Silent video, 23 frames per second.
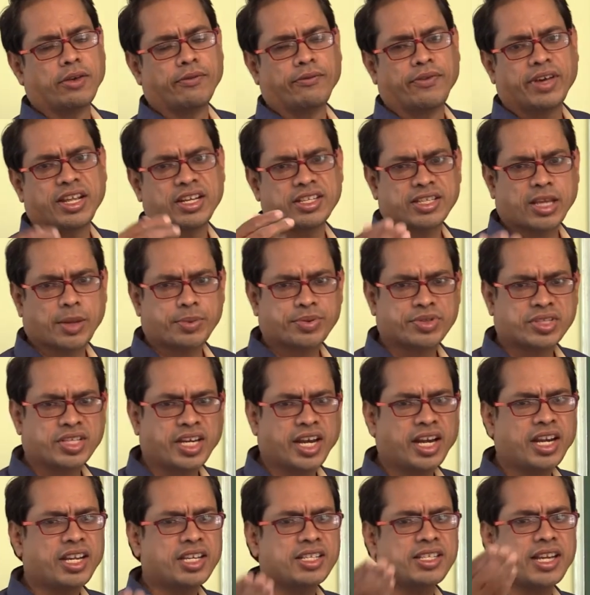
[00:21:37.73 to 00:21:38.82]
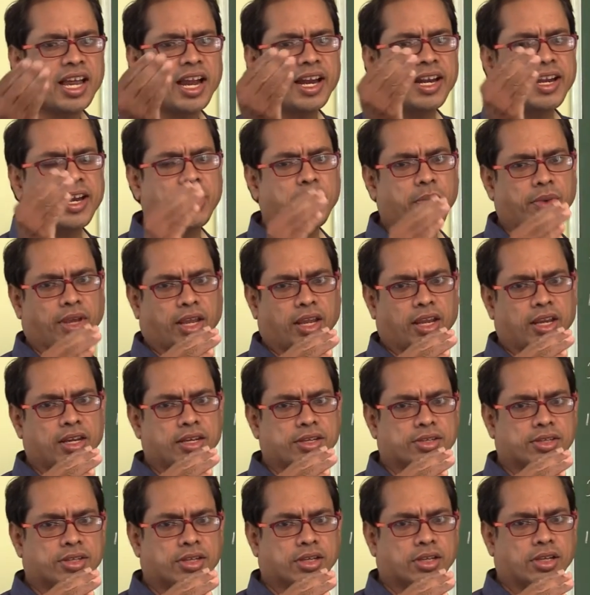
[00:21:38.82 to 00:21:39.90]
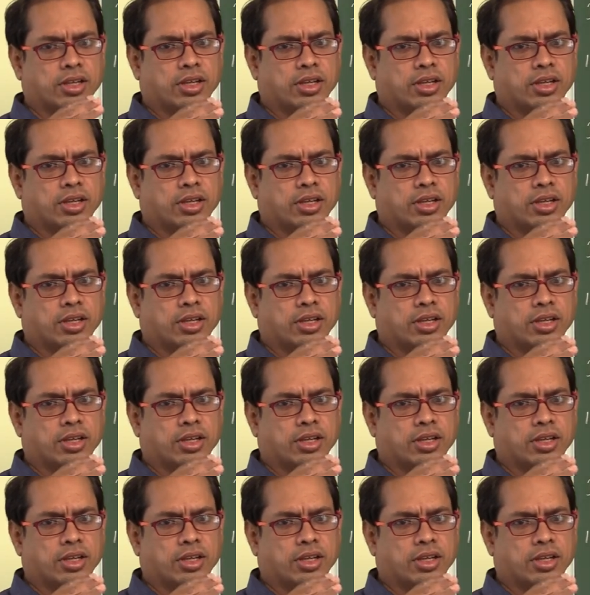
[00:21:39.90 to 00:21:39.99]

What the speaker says: When substrate is added means